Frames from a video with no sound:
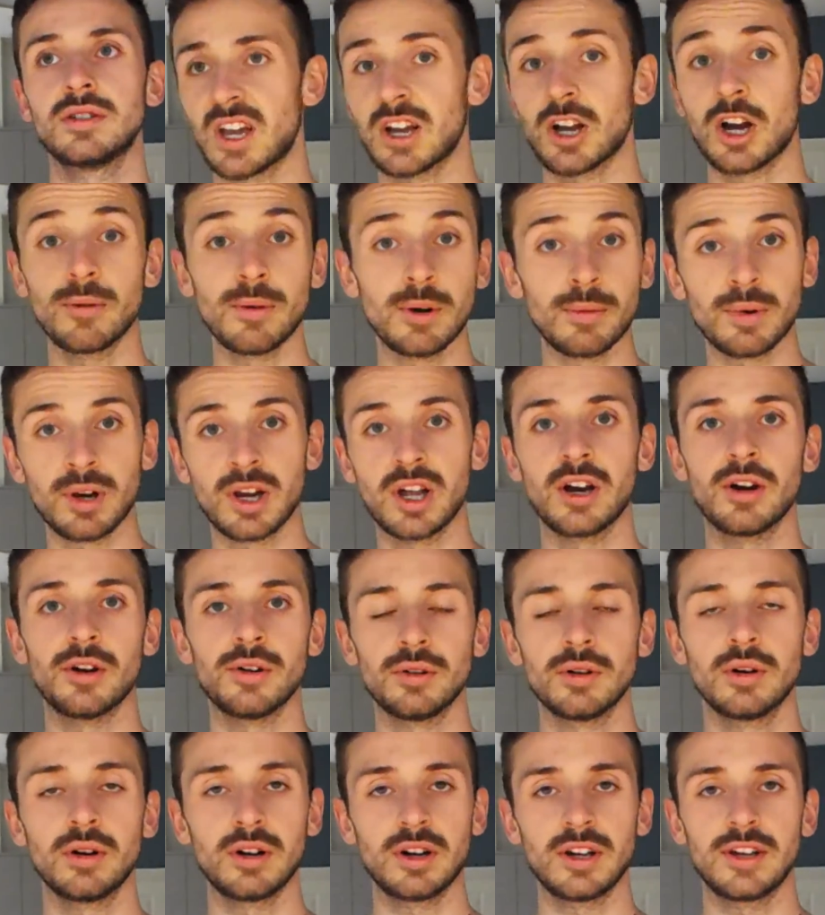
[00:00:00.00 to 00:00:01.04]
Comment
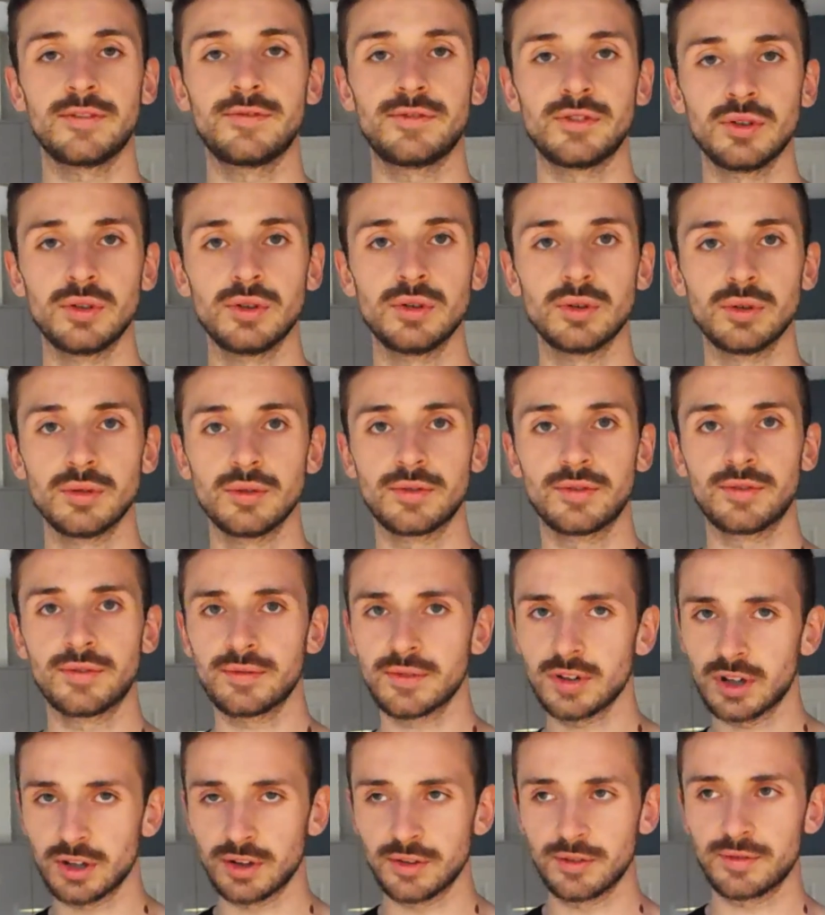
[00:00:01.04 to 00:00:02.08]
below if you've
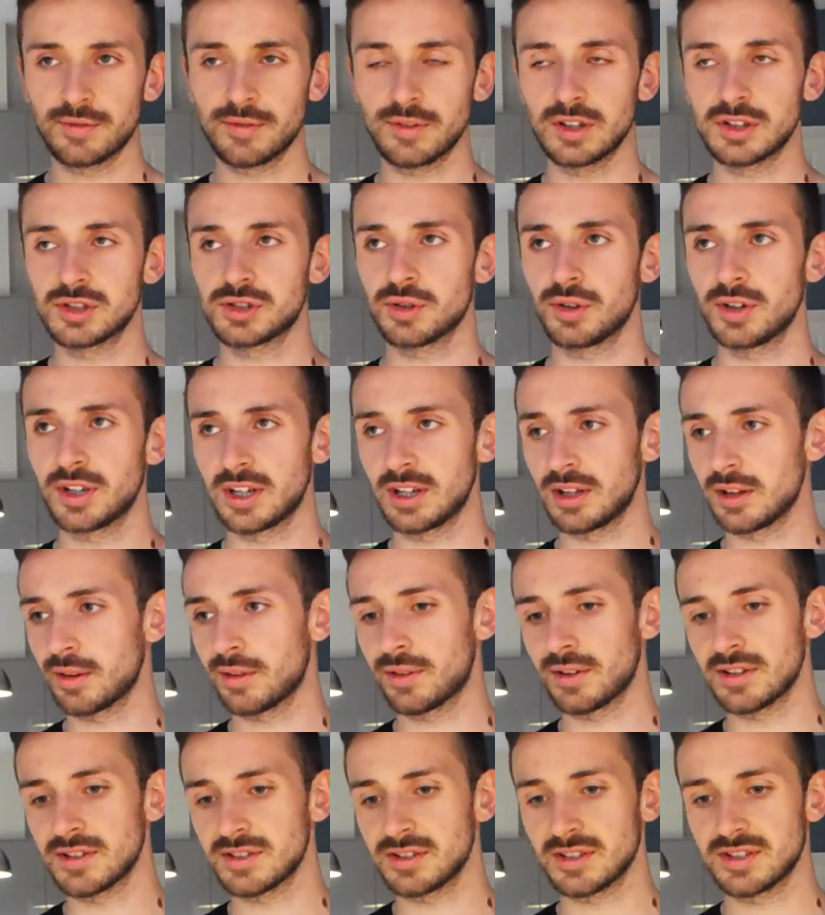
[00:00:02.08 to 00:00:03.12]
kind of enjoyed any of the
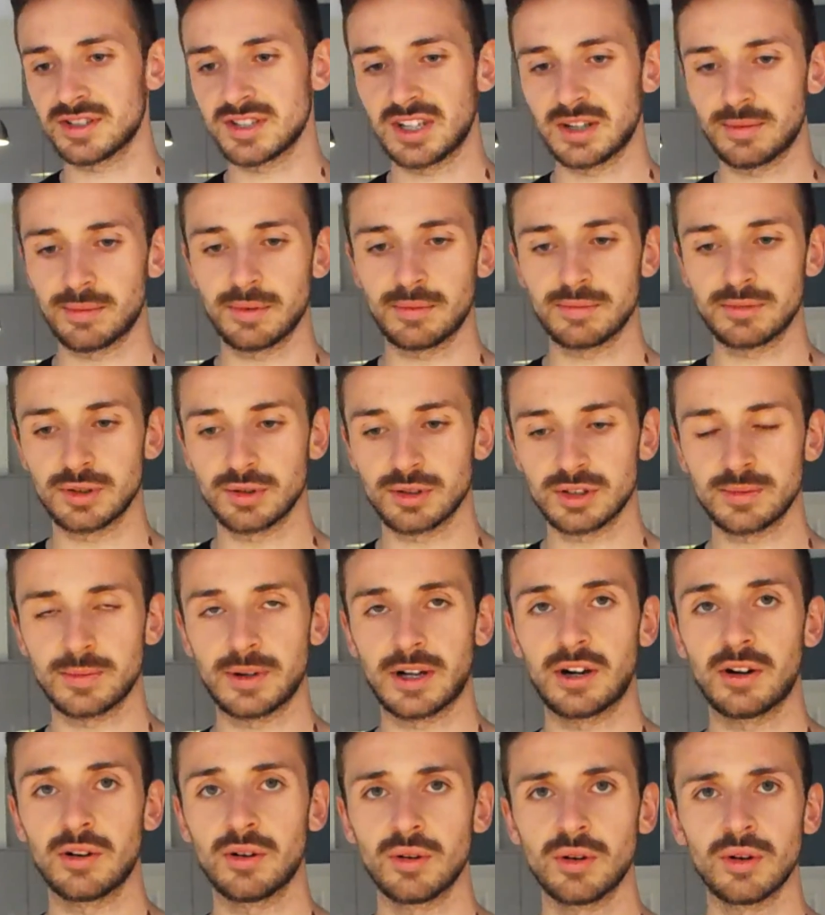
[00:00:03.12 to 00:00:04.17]
things I said or talked
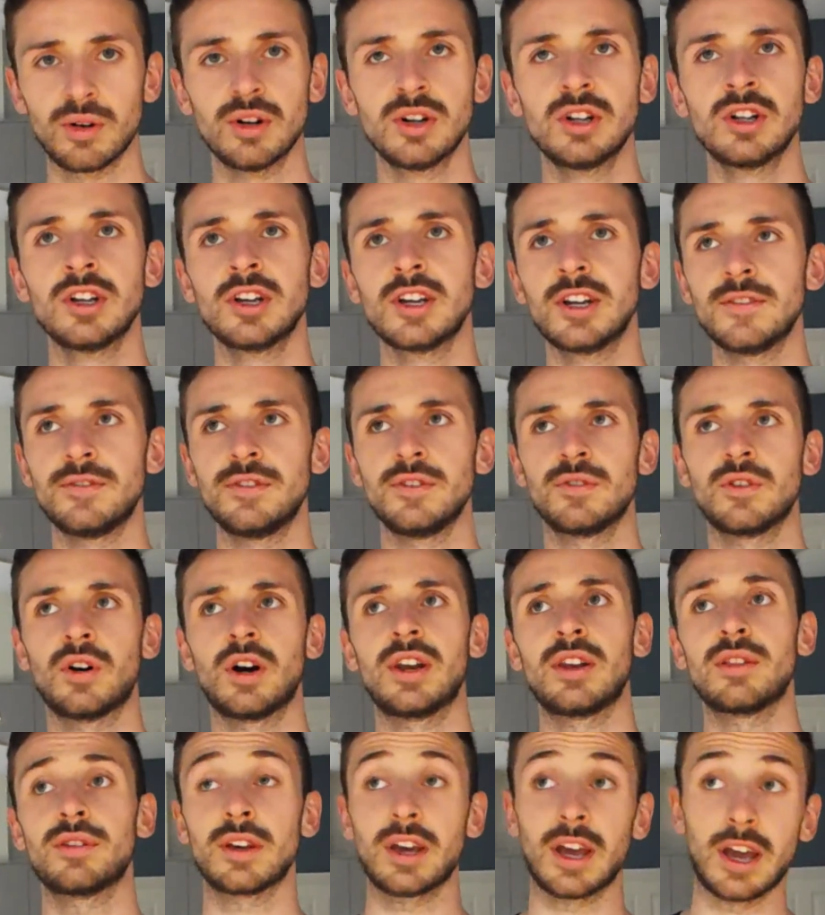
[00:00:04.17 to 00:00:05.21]
about, or if you've got
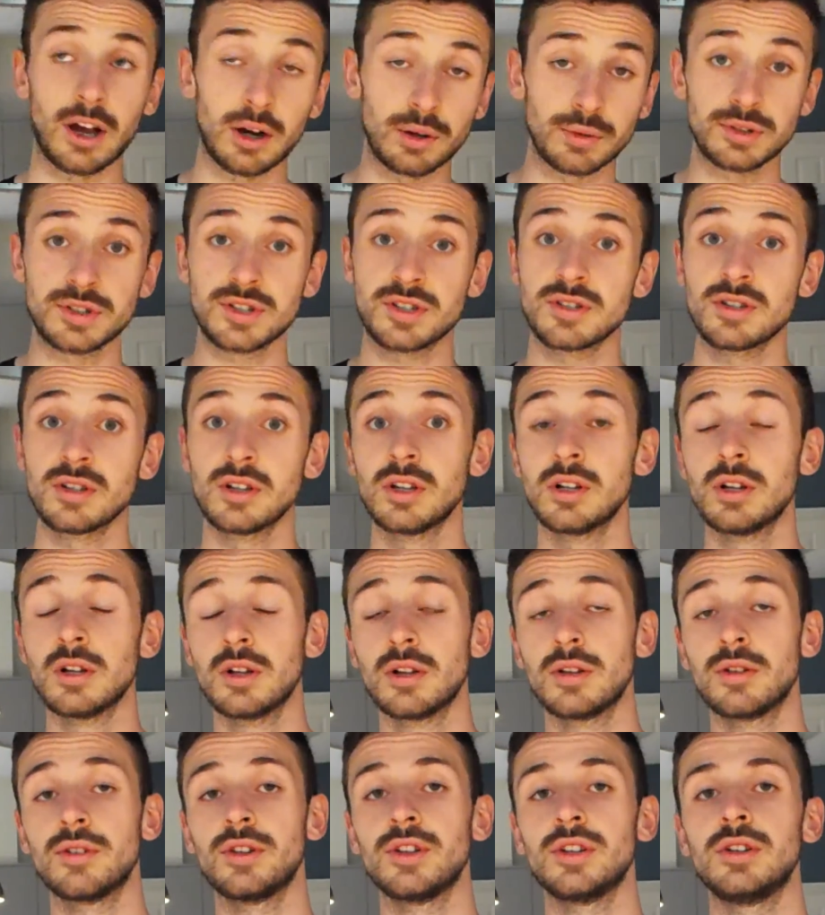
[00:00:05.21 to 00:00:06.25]
anything else
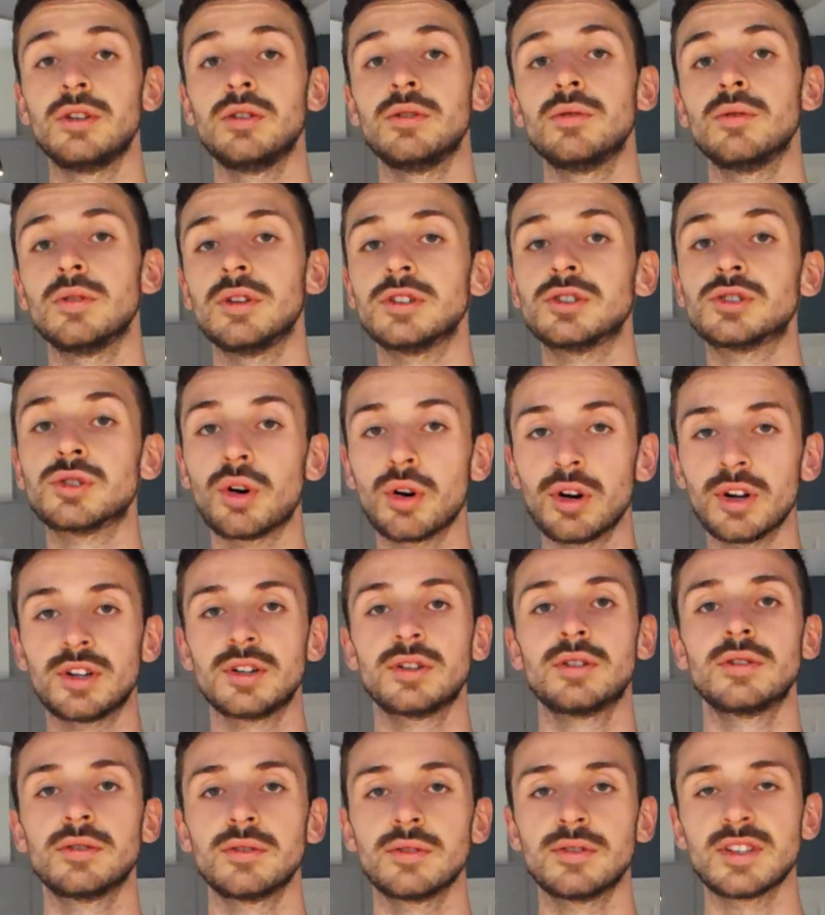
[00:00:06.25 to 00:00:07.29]
that you enjoyed
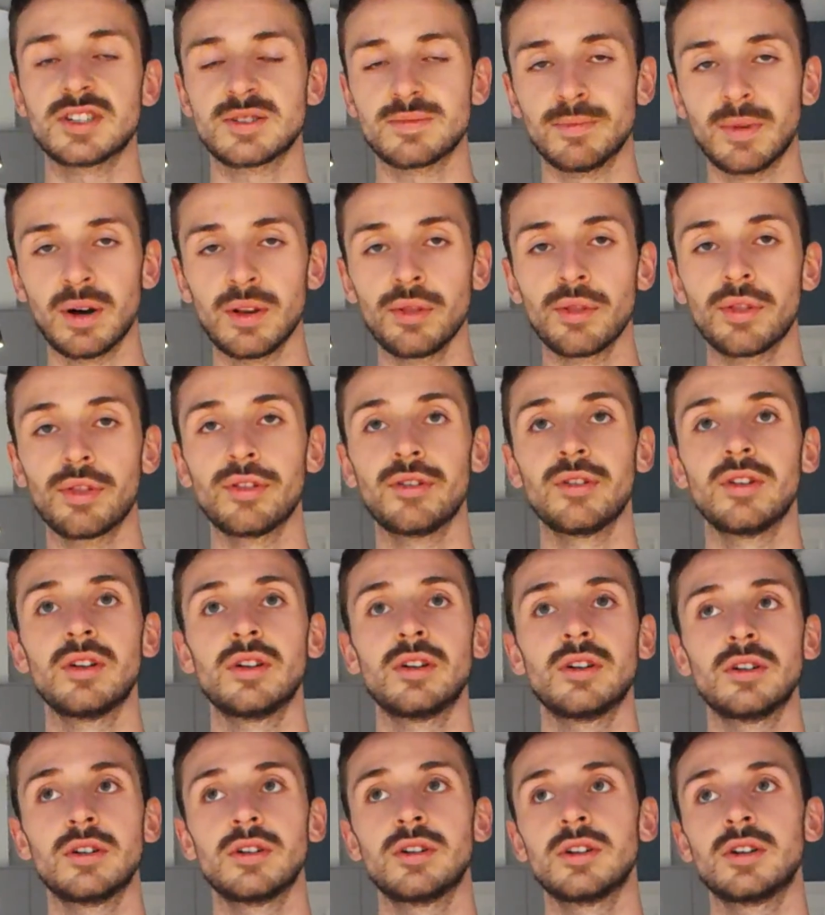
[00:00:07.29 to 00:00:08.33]
this month,
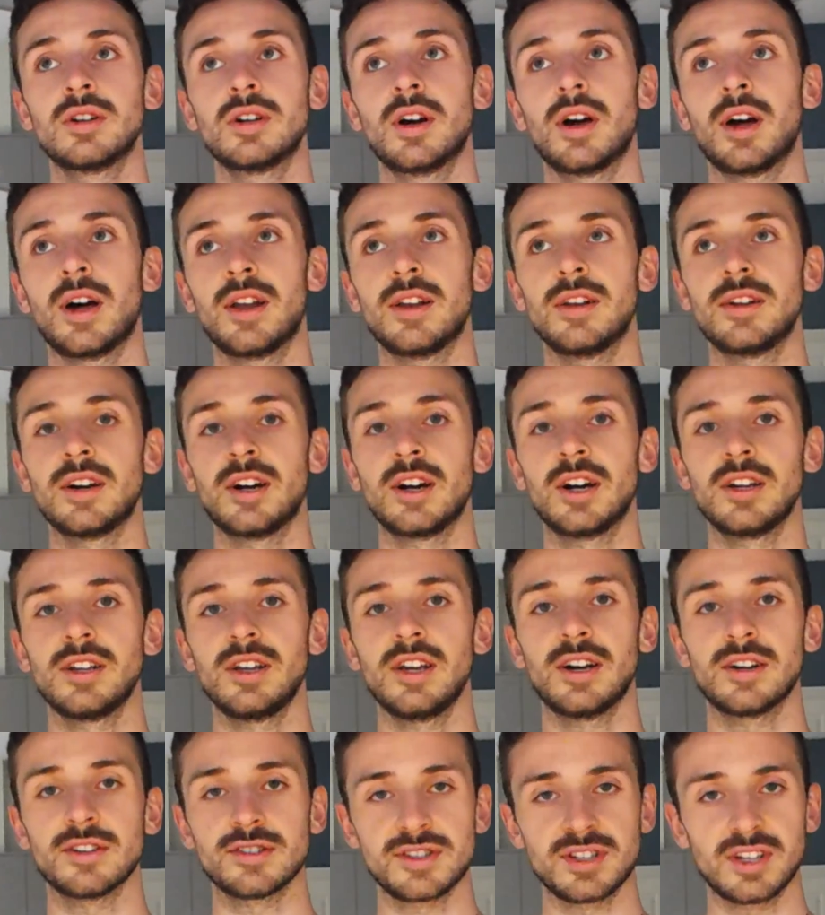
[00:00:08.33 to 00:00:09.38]
and
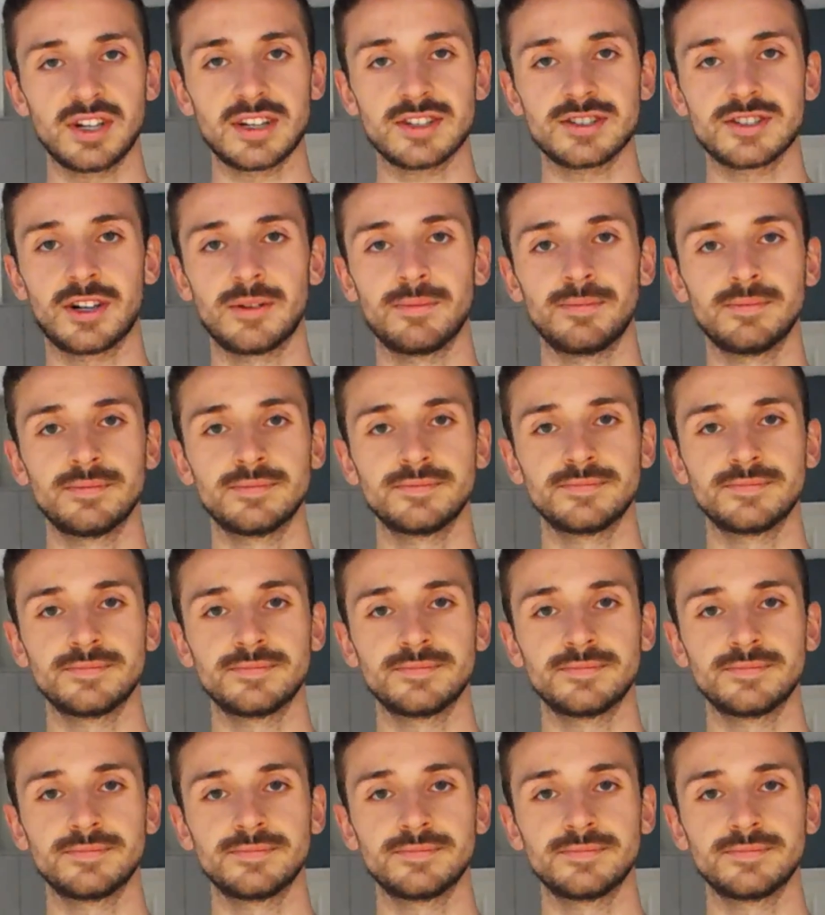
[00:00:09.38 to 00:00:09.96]
yeah, I'll see you next time.